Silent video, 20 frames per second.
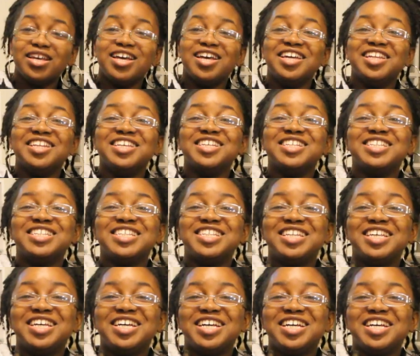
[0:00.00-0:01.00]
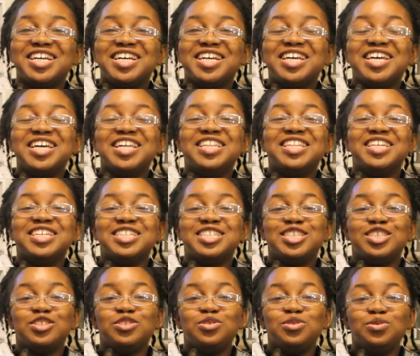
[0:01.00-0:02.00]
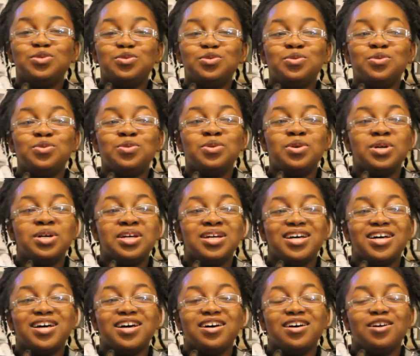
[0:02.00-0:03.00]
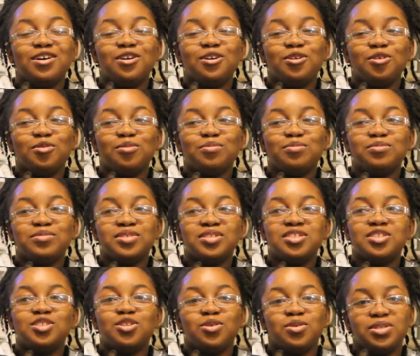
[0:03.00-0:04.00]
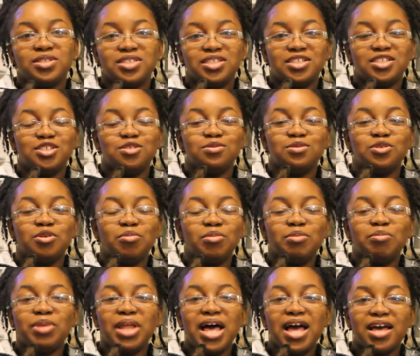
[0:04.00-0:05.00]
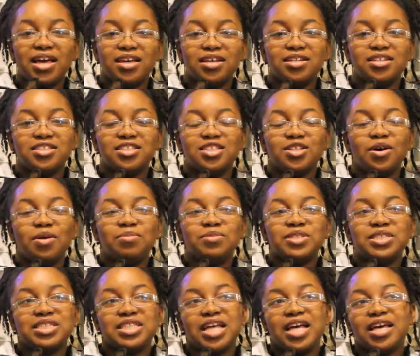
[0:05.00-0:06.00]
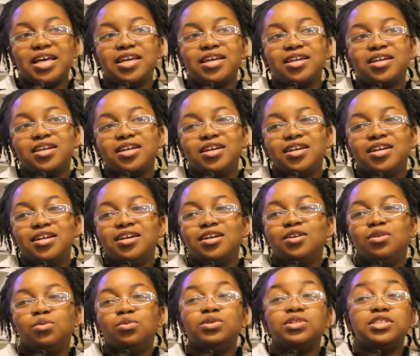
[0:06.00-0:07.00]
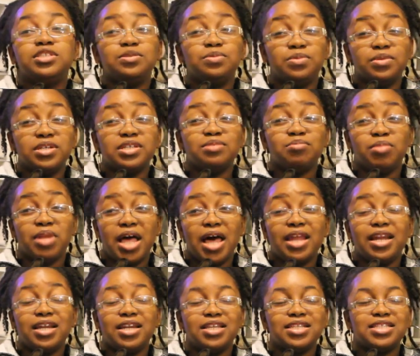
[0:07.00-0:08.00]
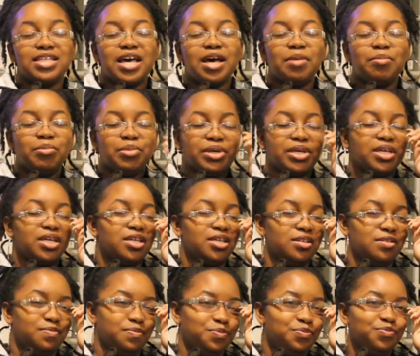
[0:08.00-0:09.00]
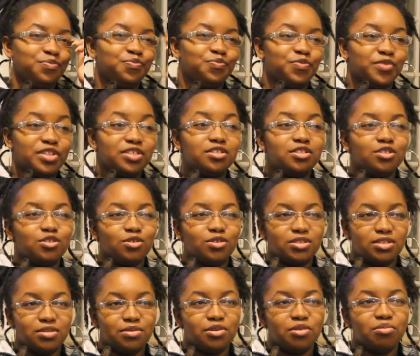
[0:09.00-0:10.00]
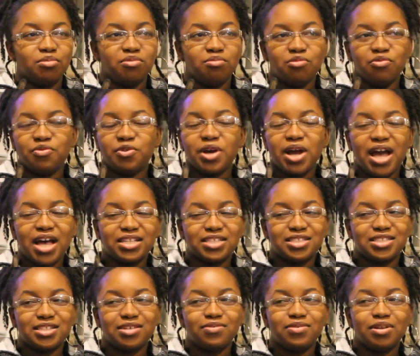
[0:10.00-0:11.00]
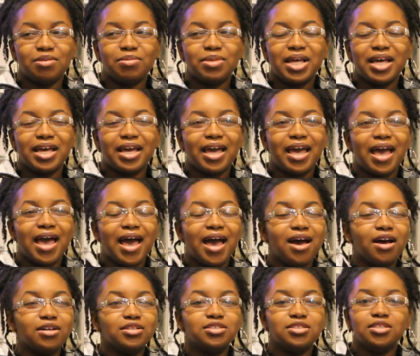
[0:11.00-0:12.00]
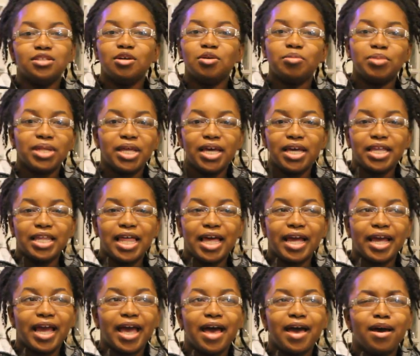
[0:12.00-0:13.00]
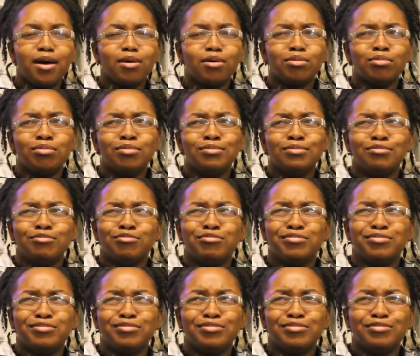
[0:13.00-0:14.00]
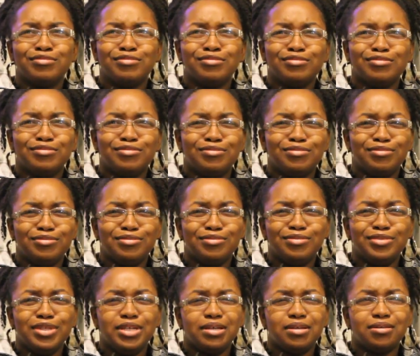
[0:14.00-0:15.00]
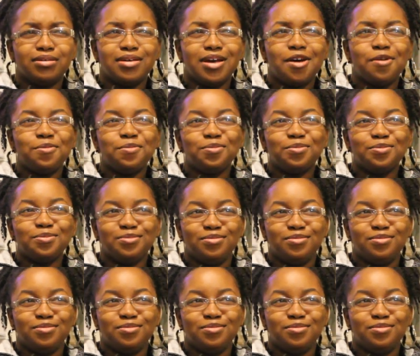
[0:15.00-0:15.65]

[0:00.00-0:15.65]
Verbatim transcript: And then, and then two, um, she told us that she was gonna be blind, and so I'm just like, well, she was blind at the time, but she told us they were gonna remove her eyes and stuff, and I'm like, how is she gonna play? Like how? Yeah. You know,